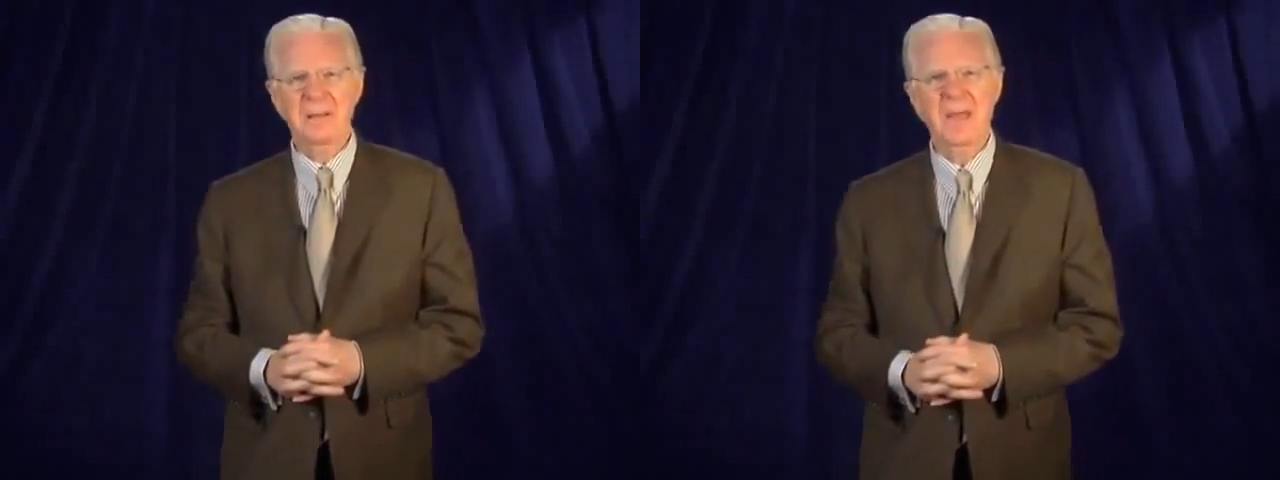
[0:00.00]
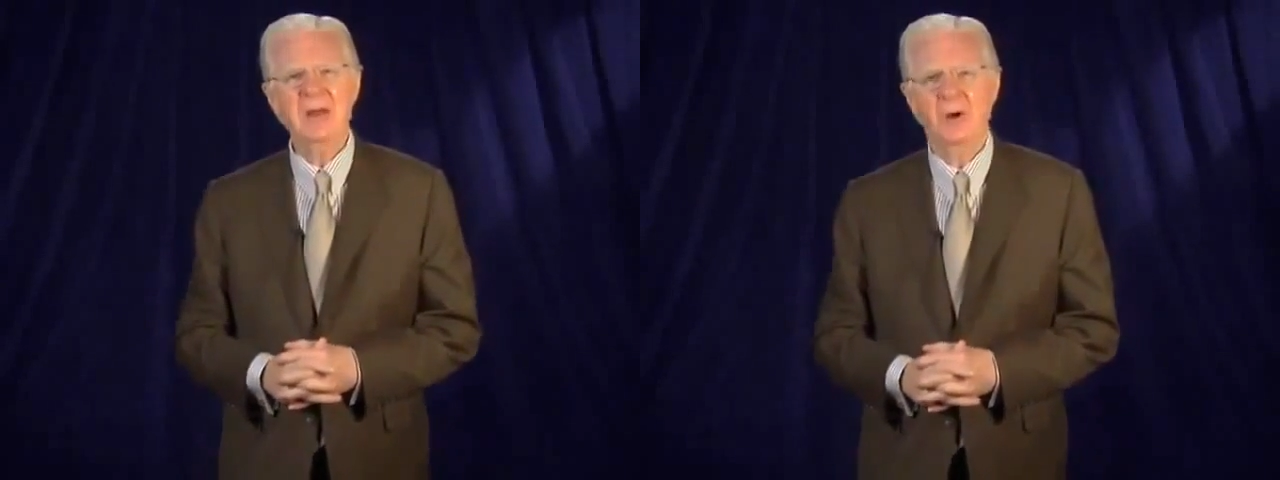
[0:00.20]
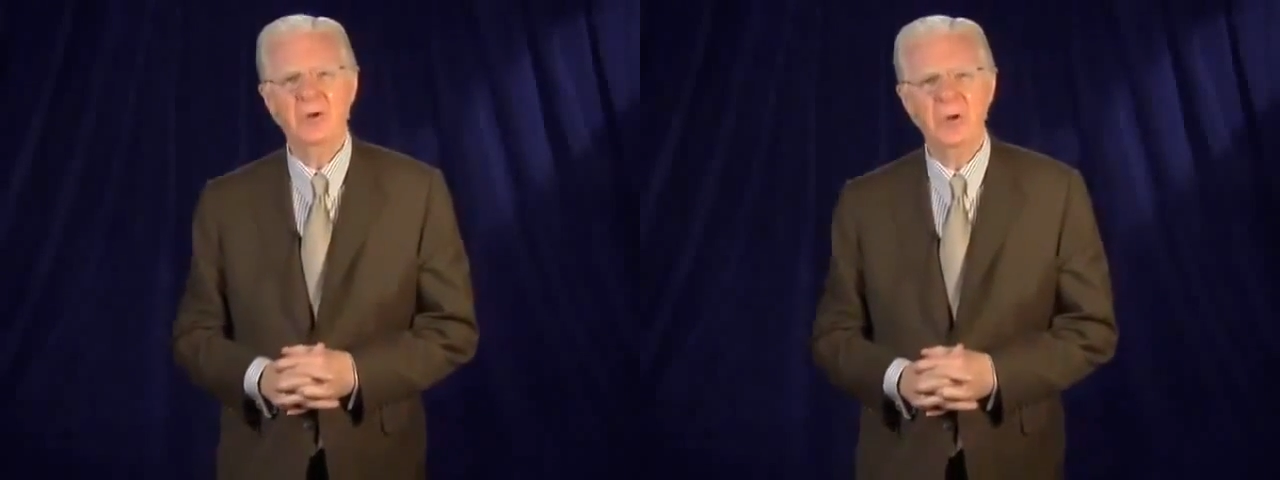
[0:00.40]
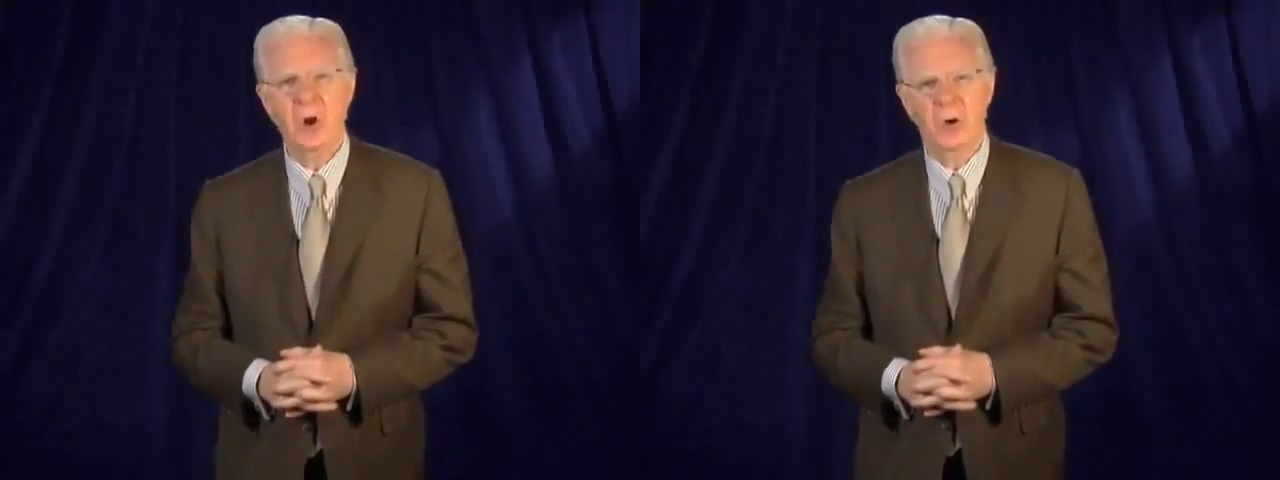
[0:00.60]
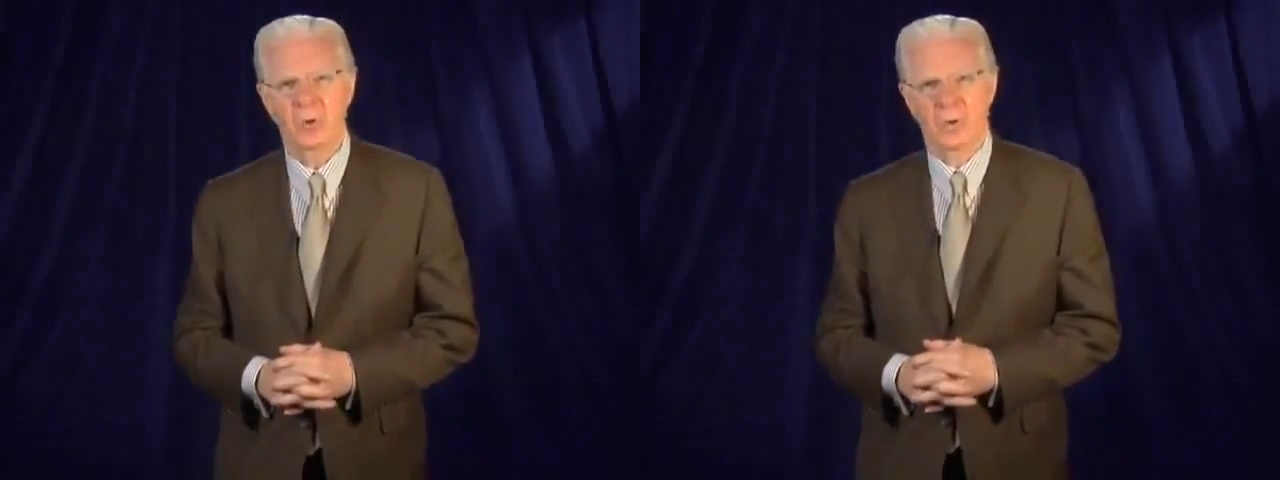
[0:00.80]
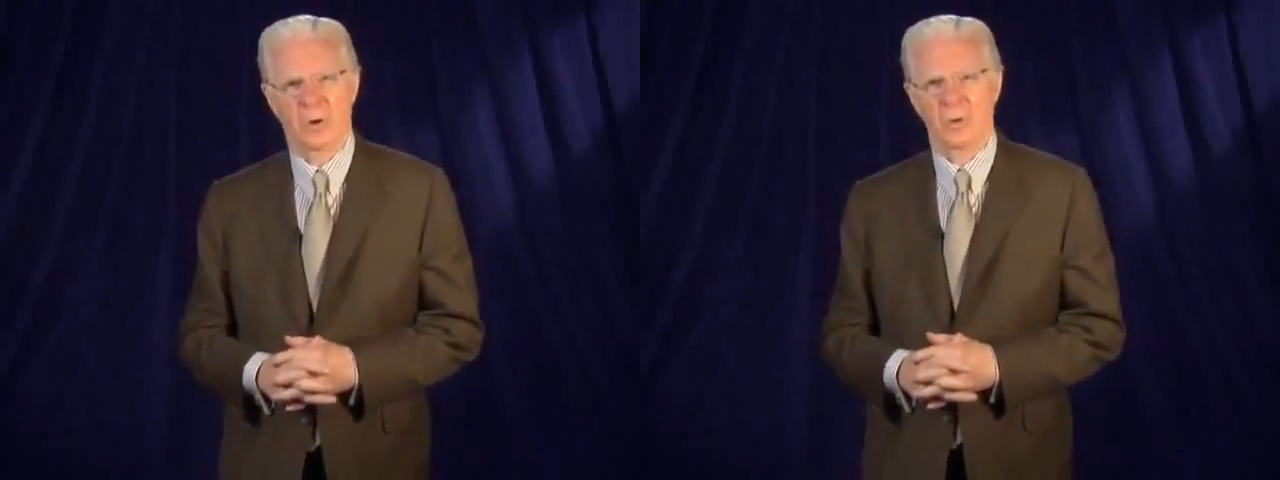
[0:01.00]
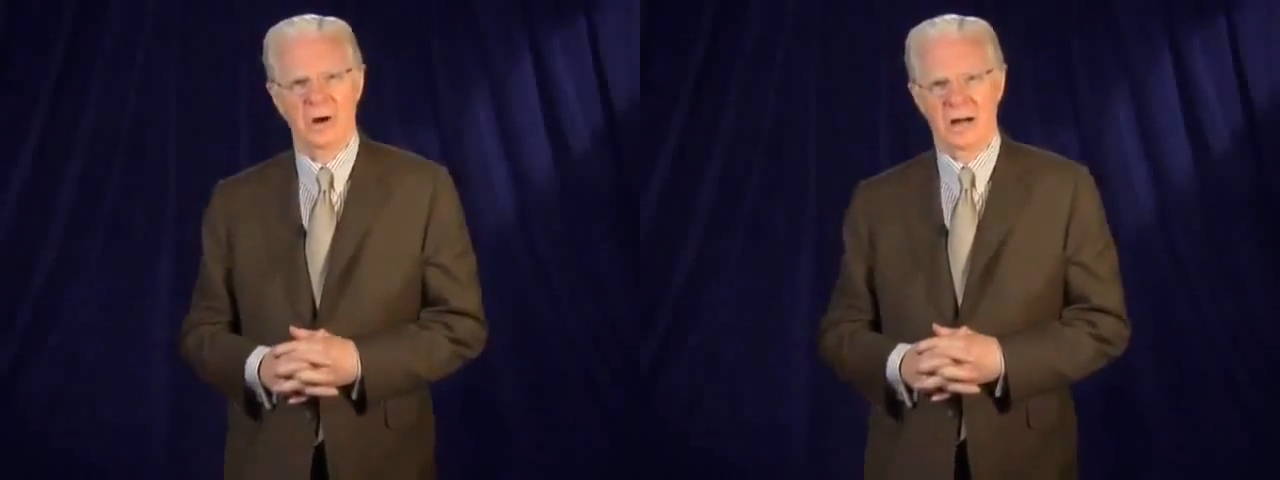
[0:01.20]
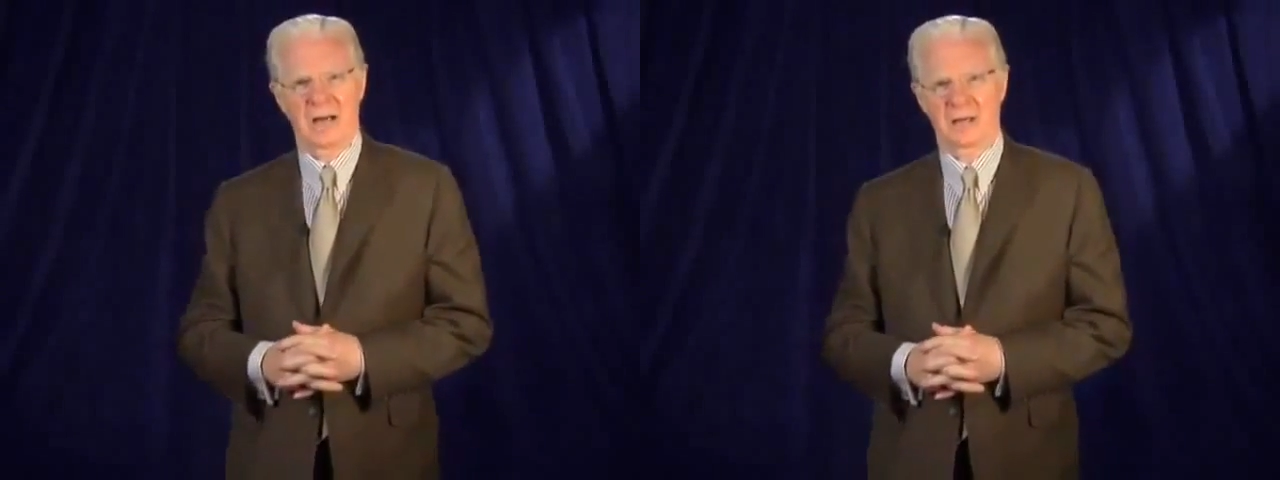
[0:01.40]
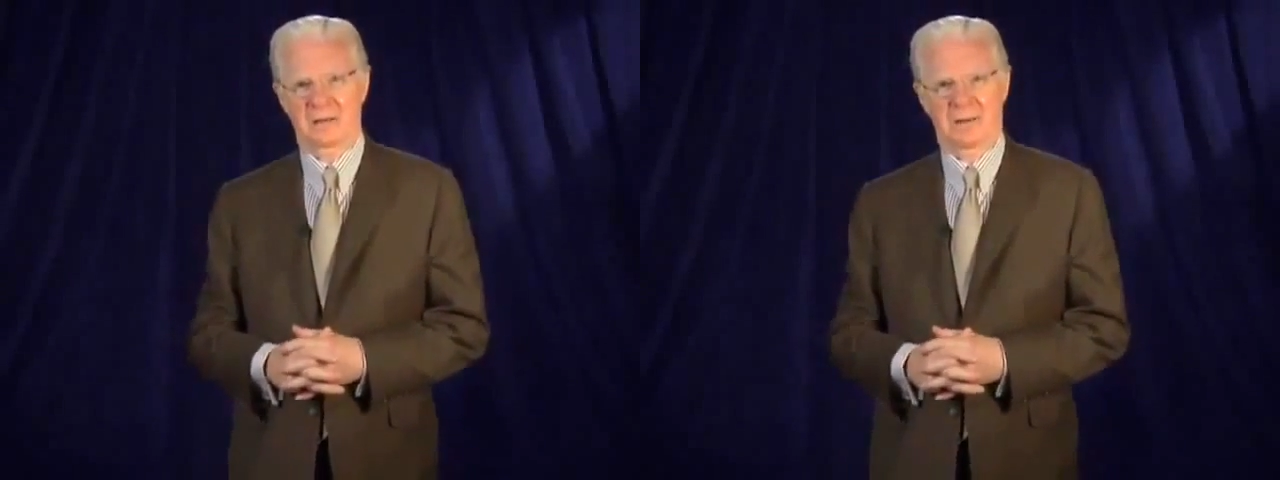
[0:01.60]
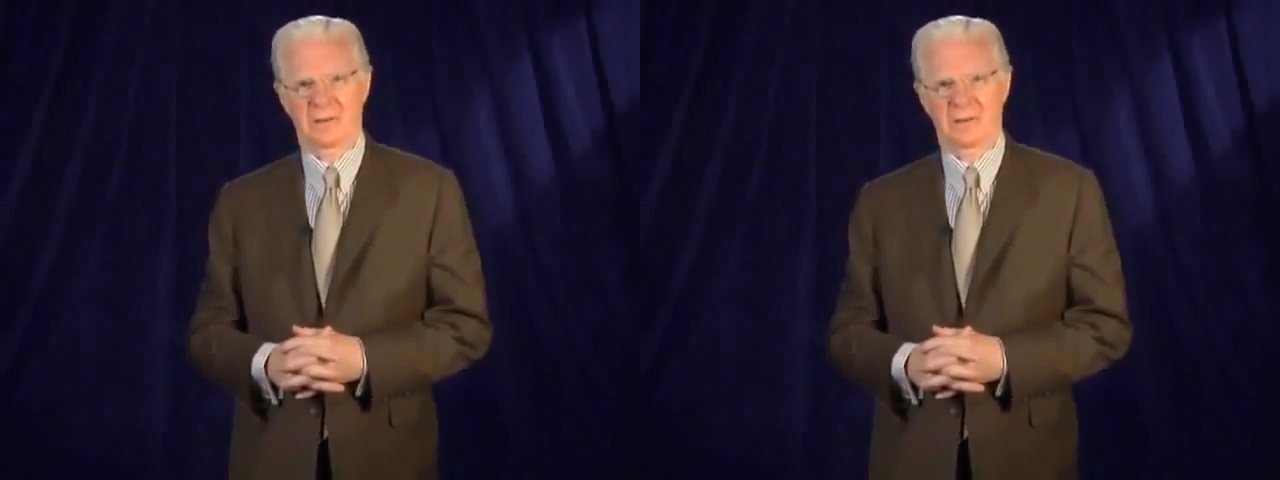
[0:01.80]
they don't know why